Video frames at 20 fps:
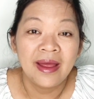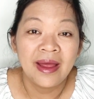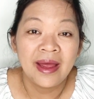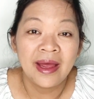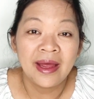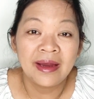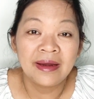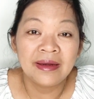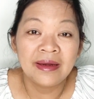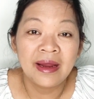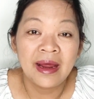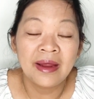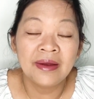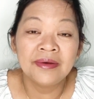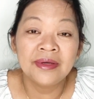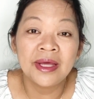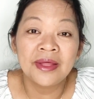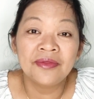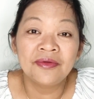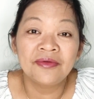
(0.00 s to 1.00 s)
And
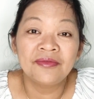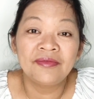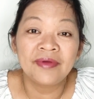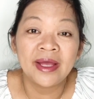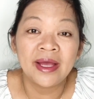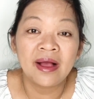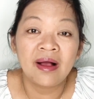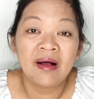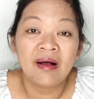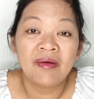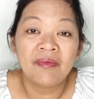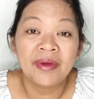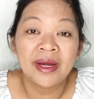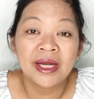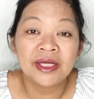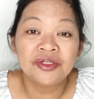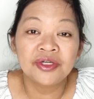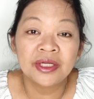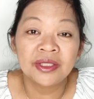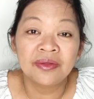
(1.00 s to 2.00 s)
another fail, when
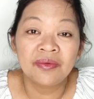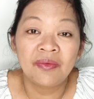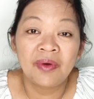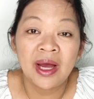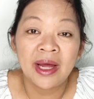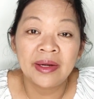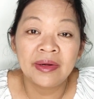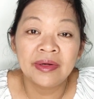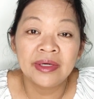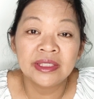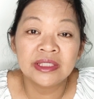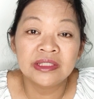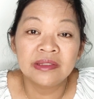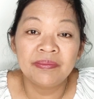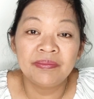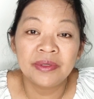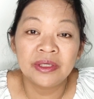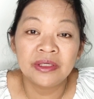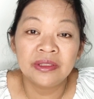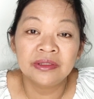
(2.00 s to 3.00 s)
I drank the water, it
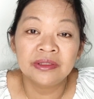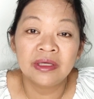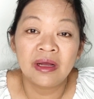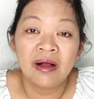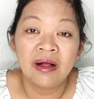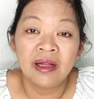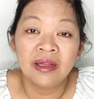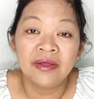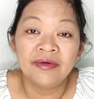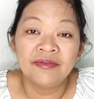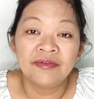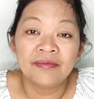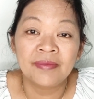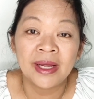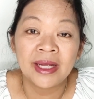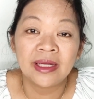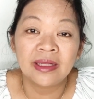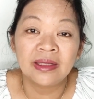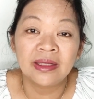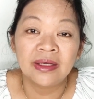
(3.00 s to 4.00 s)
spilled all over
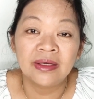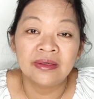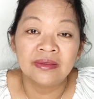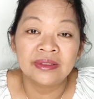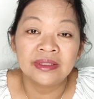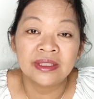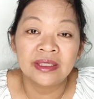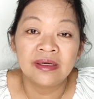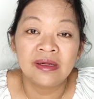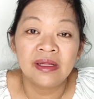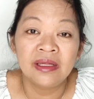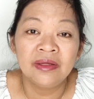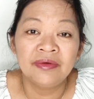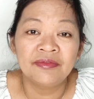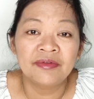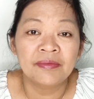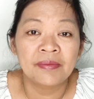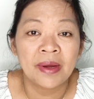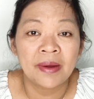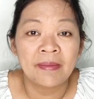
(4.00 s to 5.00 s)
my clothes and all
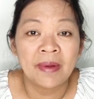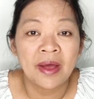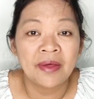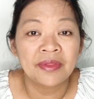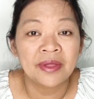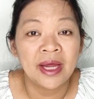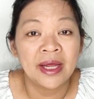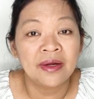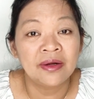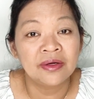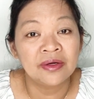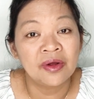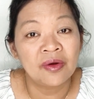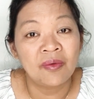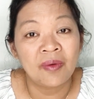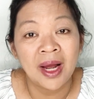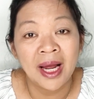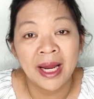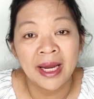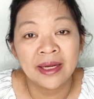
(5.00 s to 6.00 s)
over my mouth. I don't know
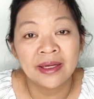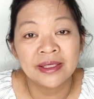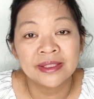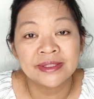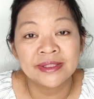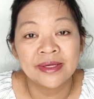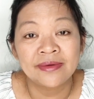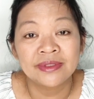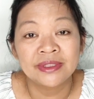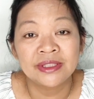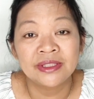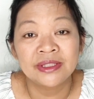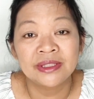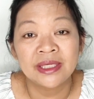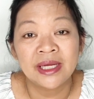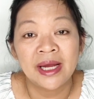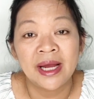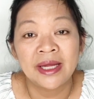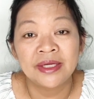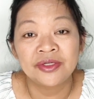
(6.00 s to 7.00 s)
why, because I was
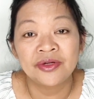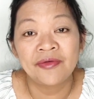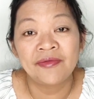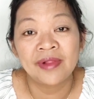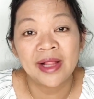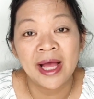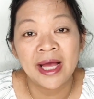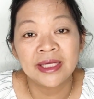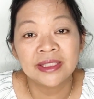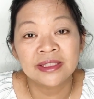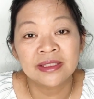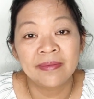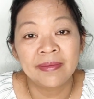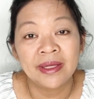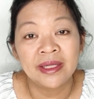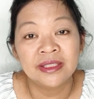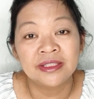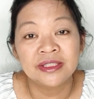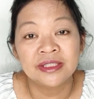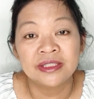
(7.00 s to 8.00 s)
using a Hydro Flask,
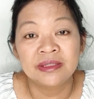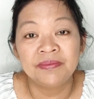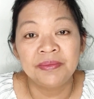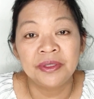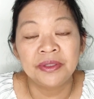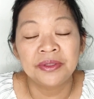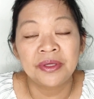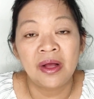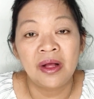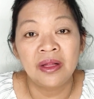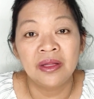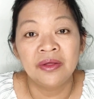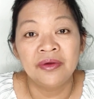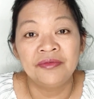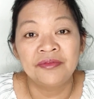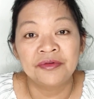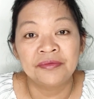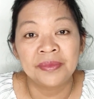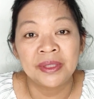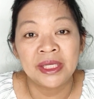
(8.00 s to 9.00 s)
but it just spilled all
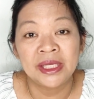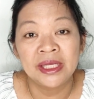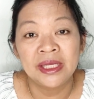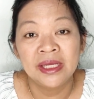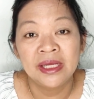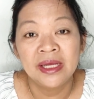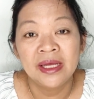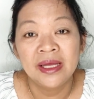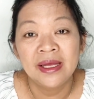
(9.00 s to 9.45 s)
over me.